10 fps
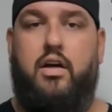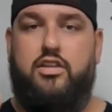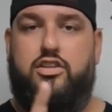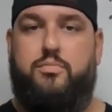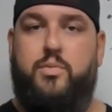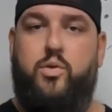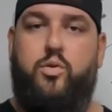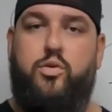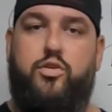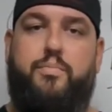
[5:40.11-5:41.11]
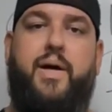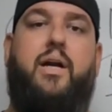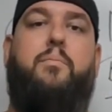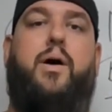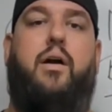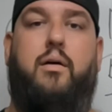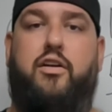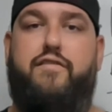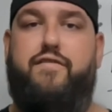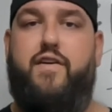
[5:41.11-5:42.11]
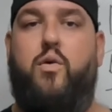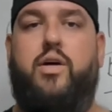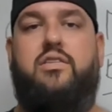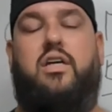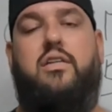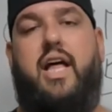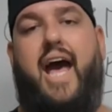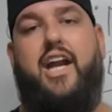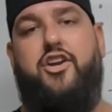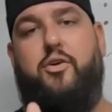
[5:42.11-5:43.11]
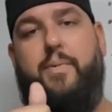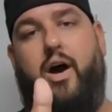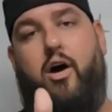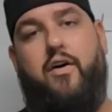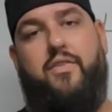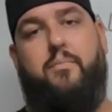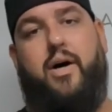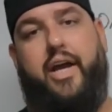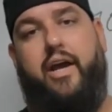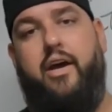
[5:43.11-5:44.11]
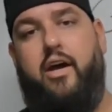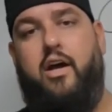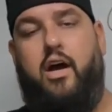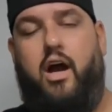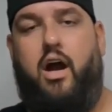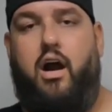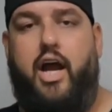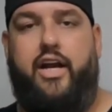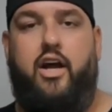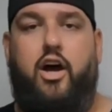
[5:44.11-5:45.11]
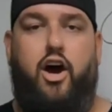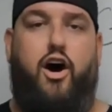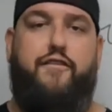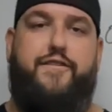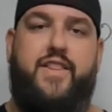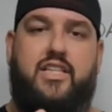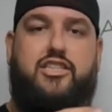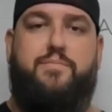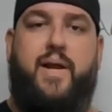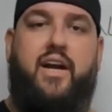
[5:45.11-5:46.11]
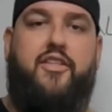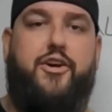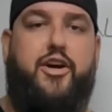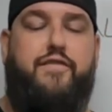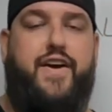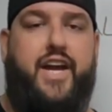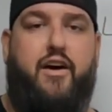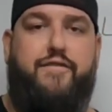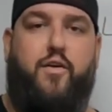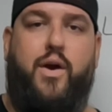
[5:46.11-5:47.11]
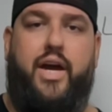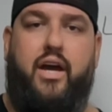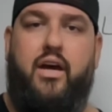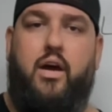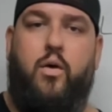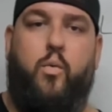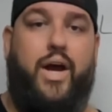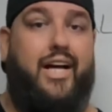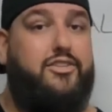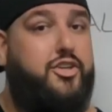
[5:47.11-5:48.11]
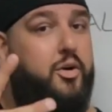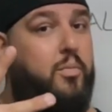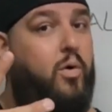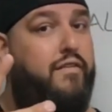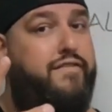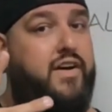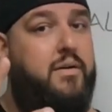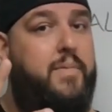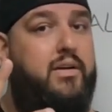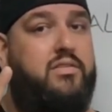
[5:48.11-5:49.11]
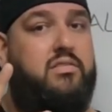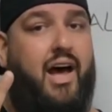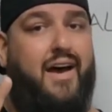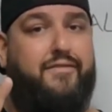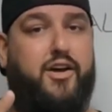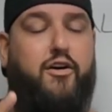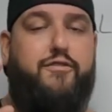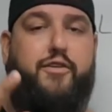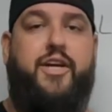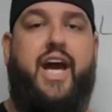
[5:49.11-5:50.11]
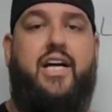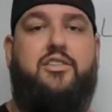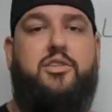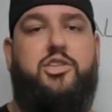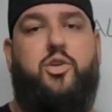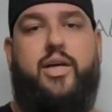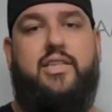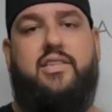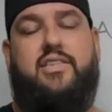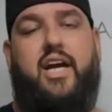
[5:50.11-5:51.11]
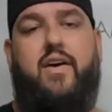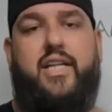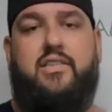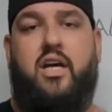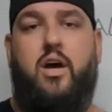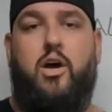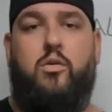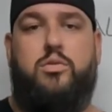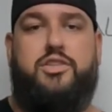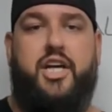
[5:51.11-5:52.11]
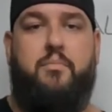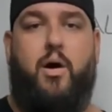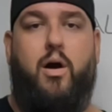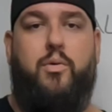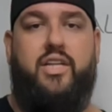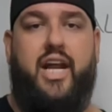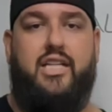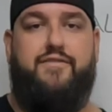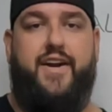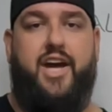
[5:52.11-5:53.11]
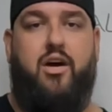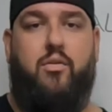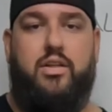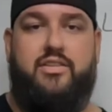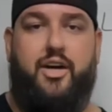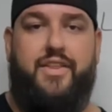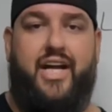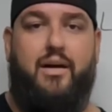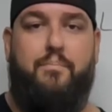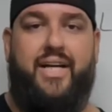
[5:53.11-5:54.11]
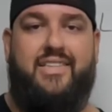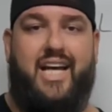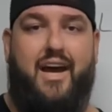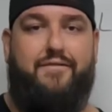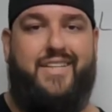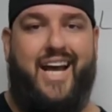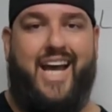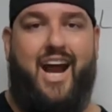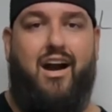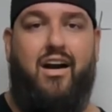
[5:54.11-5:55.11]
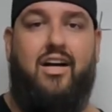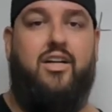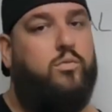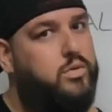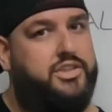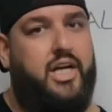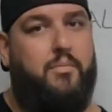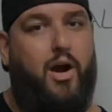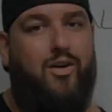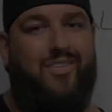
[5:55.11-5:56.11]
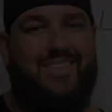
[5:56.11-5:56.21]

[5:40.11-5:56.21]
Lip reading: Smooth peanut butter. Focus on that and you'll be on the money. All right, hopefully this has been another good video for you. We got 2 more fundamentals left. Hopefully you guys are enjoying this series. We'll see you tomorrow with the next video. Until then, be safe, take care. We'll see you tomorrow.